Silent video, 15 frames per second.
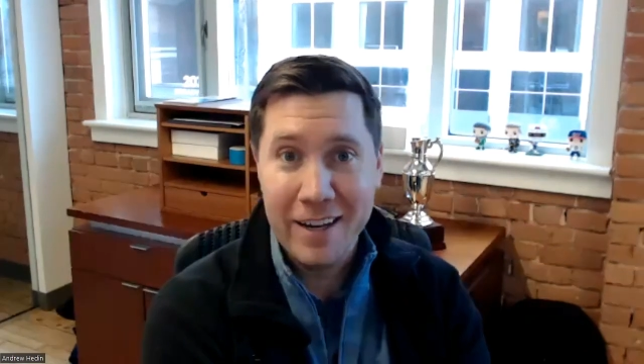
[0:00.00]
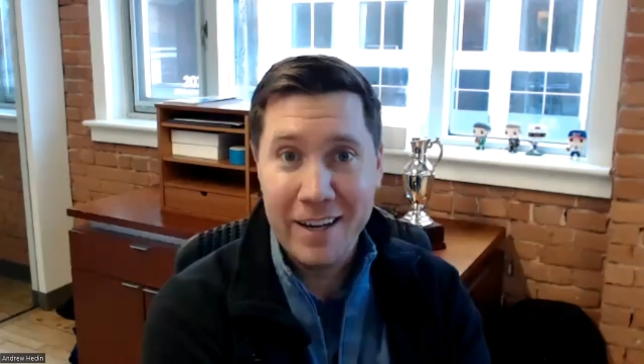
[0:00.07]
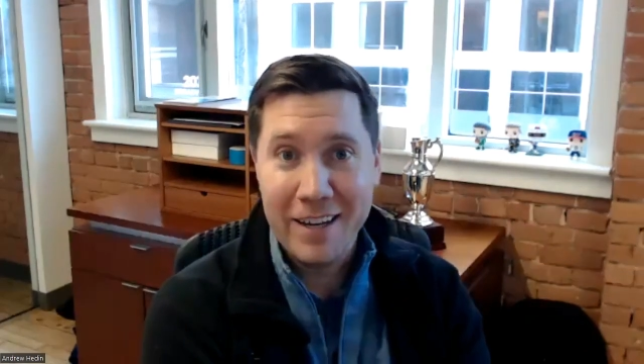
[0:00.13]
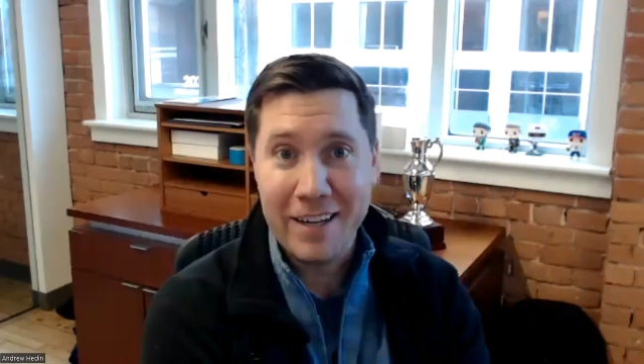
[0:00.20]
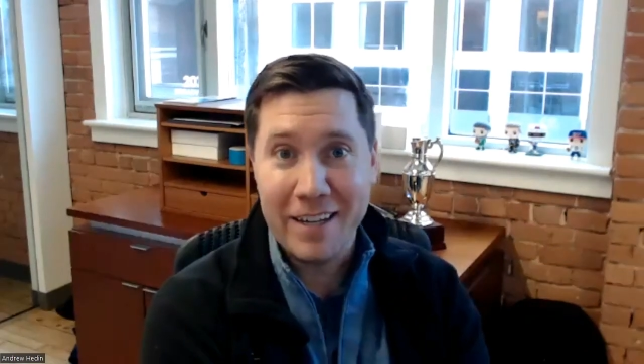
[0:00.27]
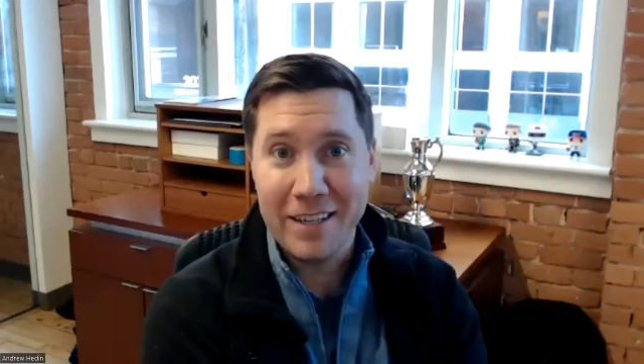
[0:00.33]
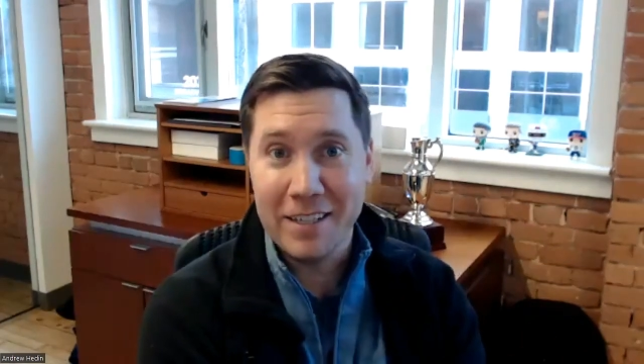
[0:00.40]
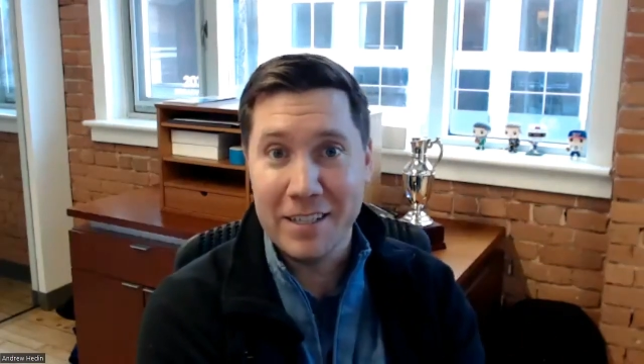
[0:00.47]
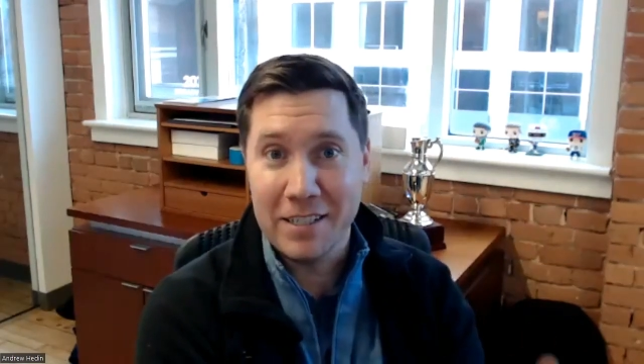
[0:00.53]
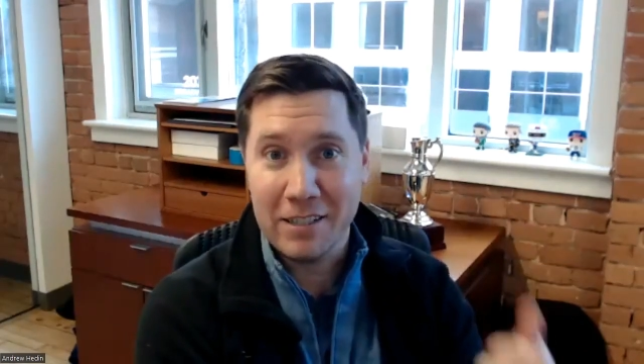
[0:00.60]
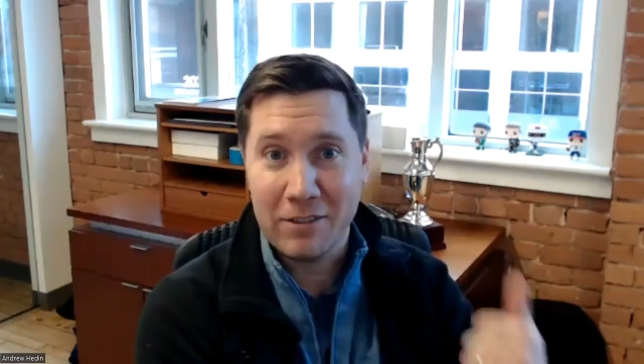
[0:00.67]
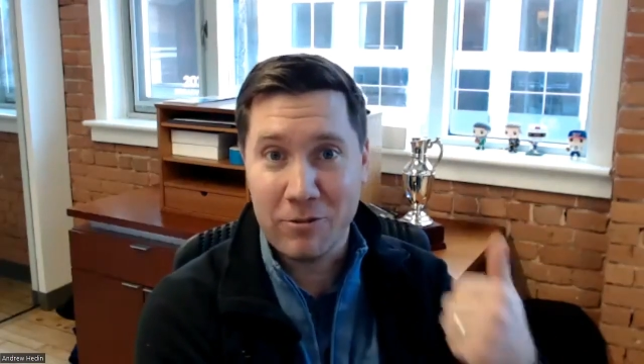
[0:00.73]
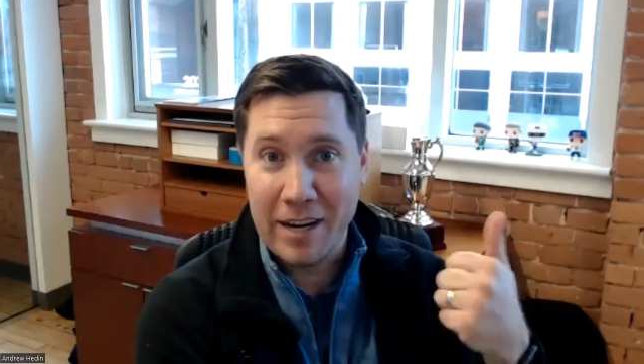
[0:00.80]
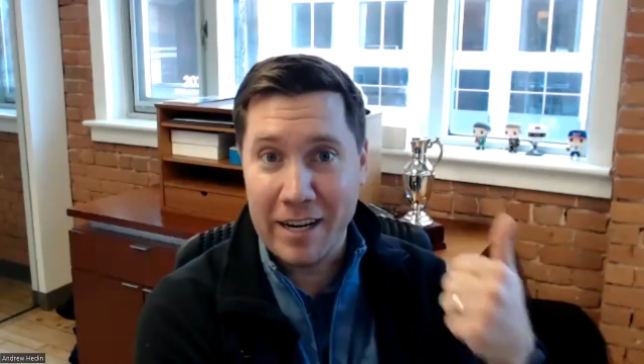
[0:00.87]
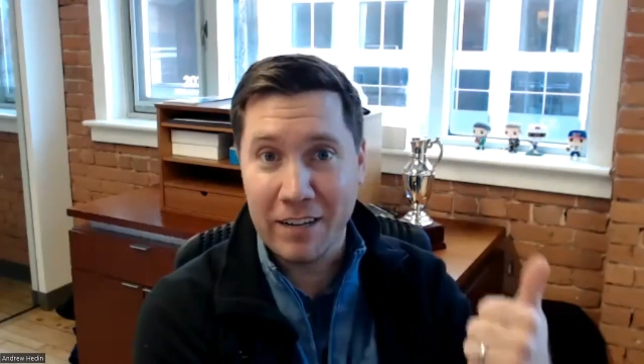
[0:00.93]
is
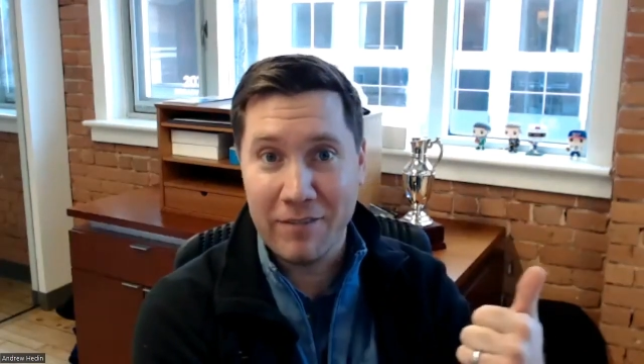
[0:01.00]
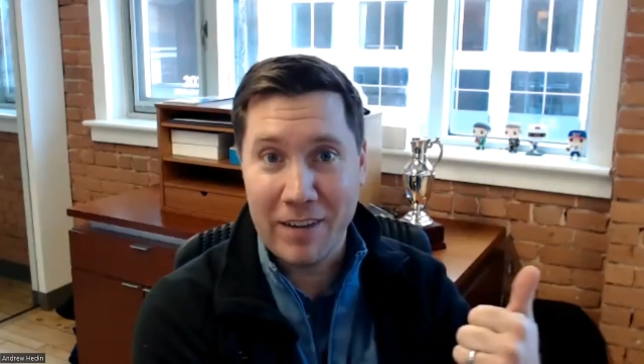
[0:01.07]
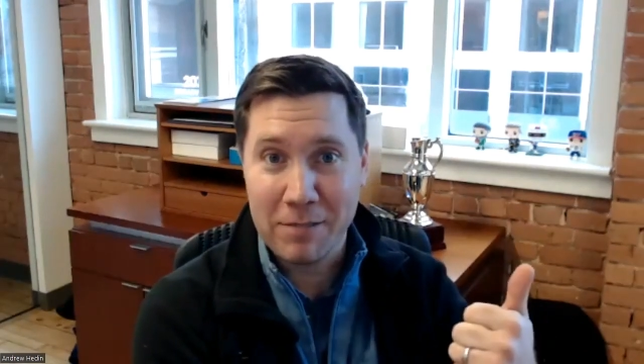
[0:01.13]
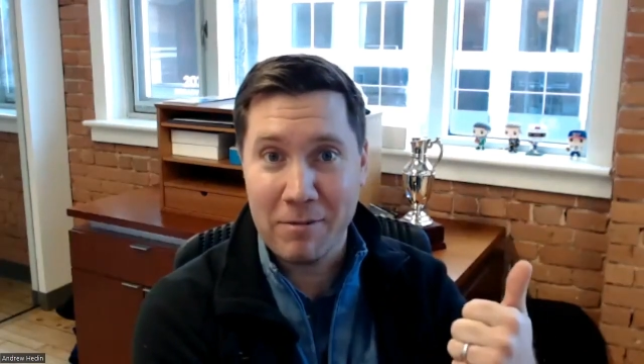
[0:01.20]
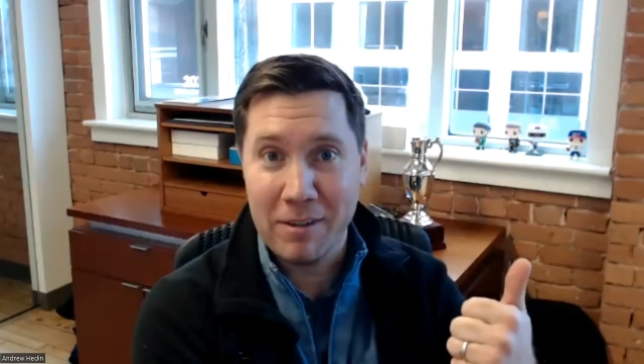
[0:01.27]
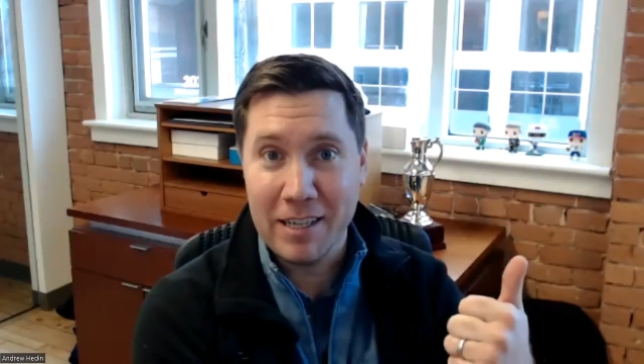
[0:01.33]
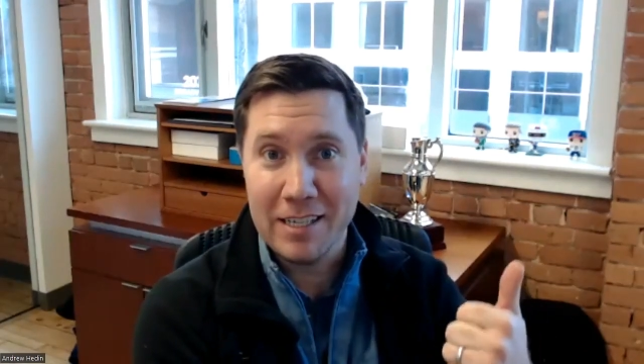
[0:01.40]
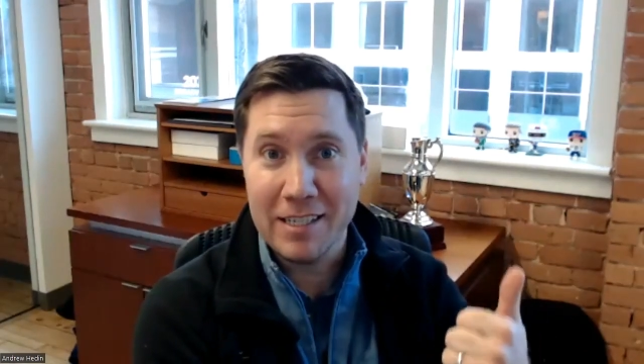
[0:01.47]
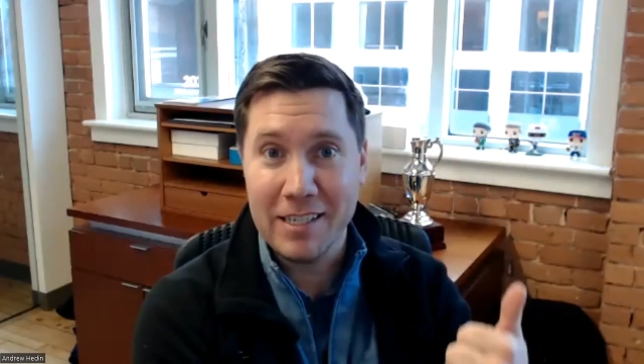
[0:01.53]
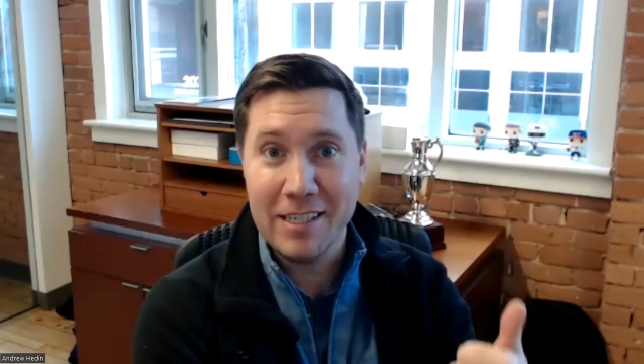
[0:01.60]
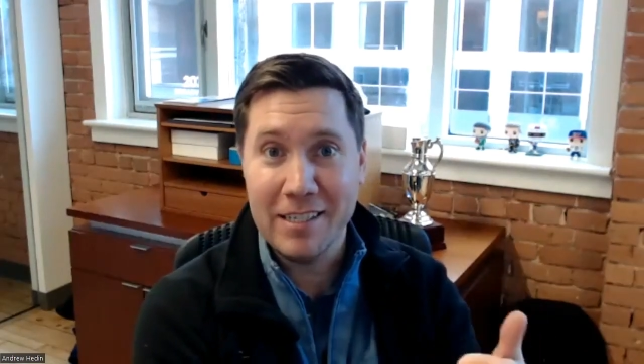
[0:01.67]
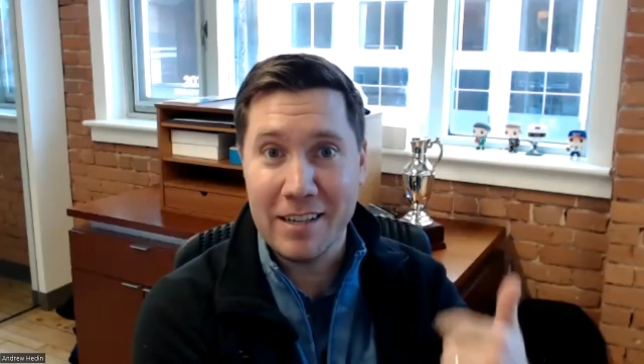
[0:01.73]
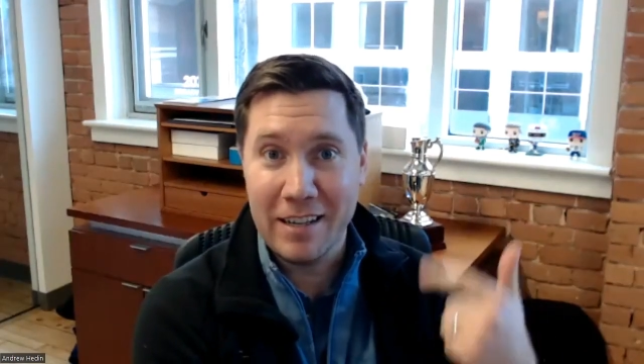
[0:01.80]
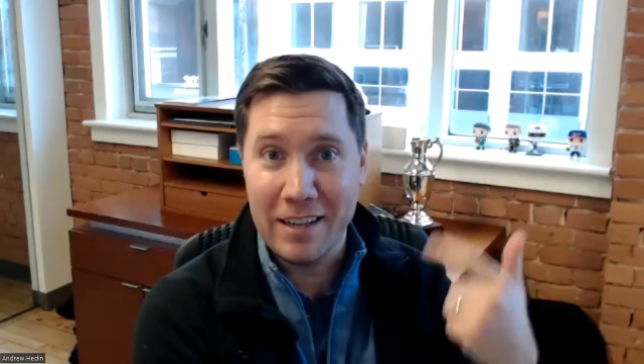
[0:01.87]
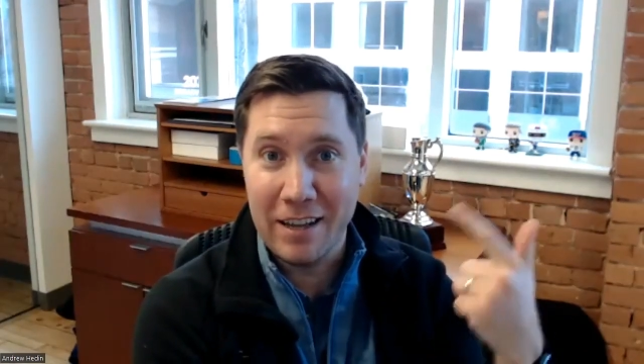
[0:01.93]
creating investment
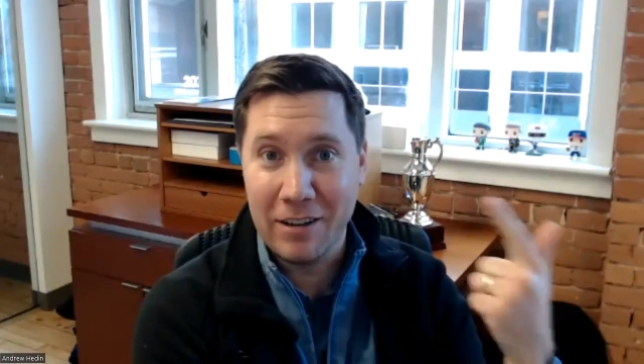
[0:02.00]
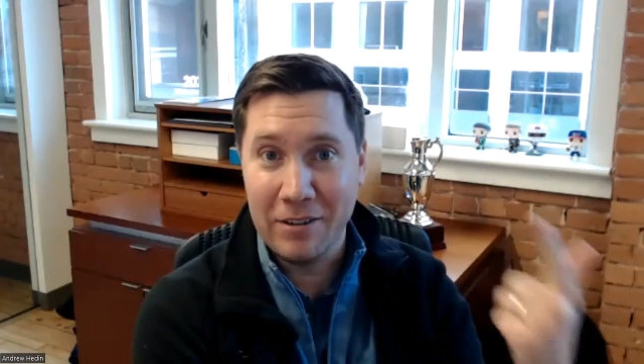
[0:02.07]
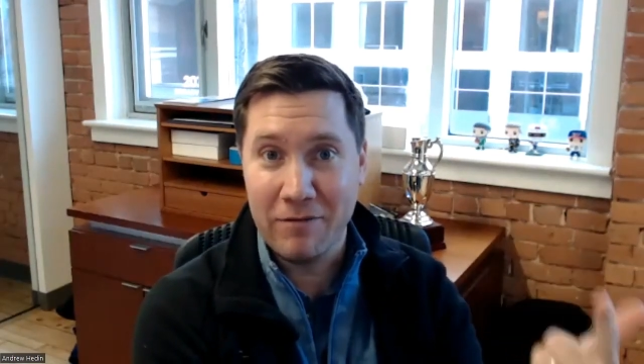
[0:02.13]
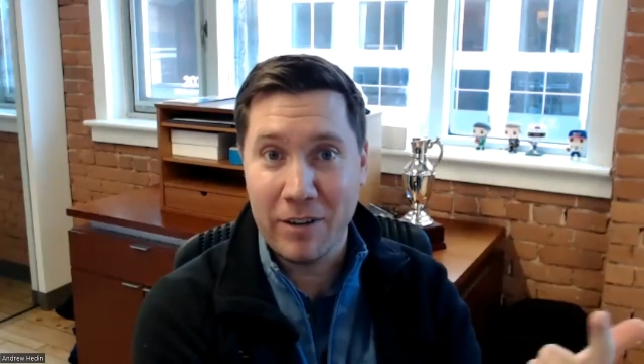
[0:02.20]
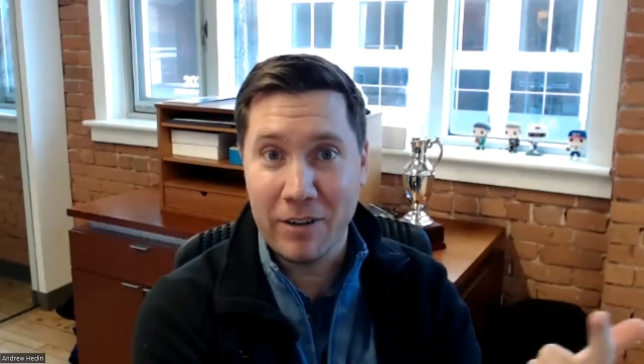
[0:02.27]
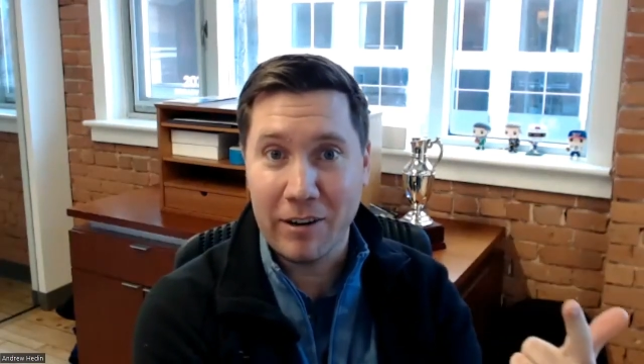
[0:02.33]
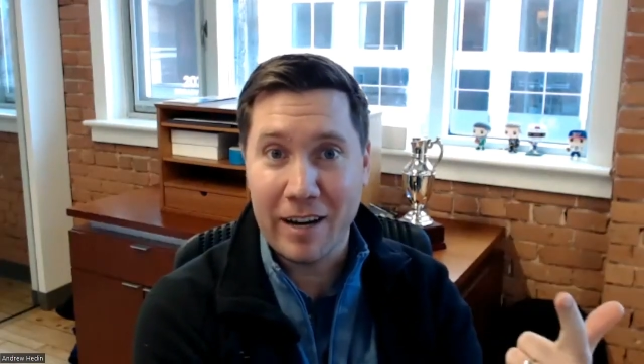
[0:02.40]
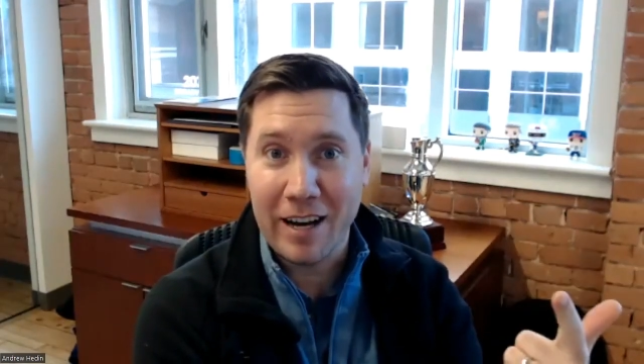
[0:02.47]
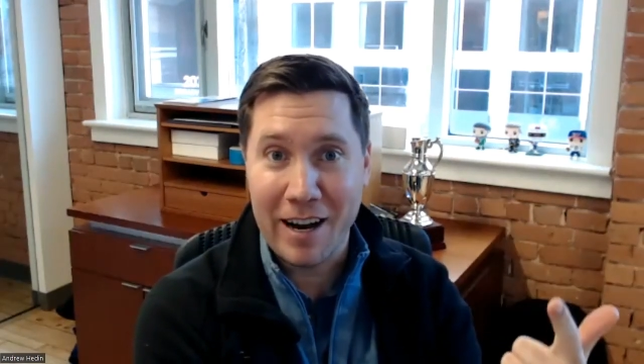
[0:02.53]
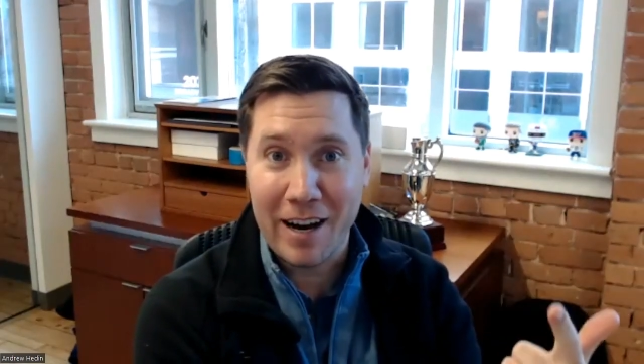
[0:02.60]
theses and then figuring out